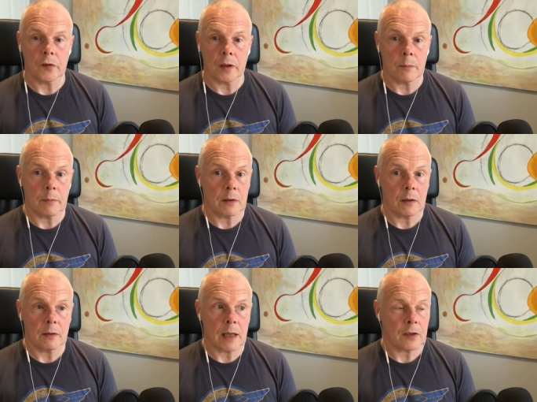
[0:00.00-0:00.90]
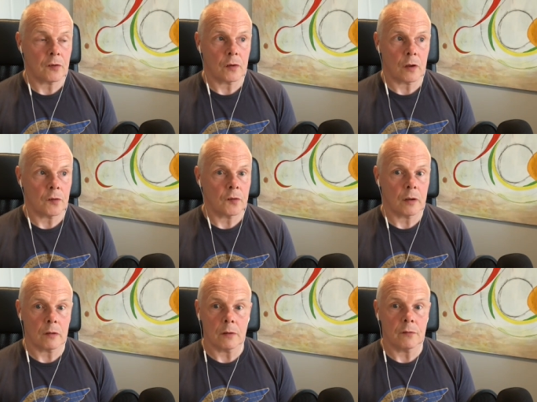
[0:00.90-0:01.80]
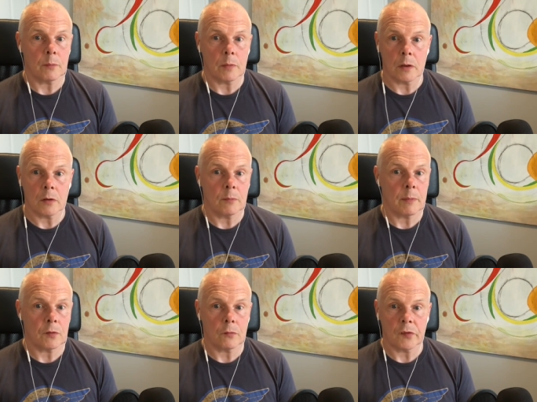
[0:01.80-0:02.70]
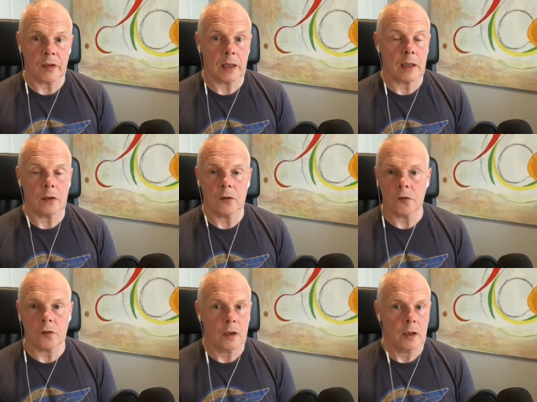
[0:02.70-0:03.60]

You know, uh, exercise is so good for mood, mental resilience,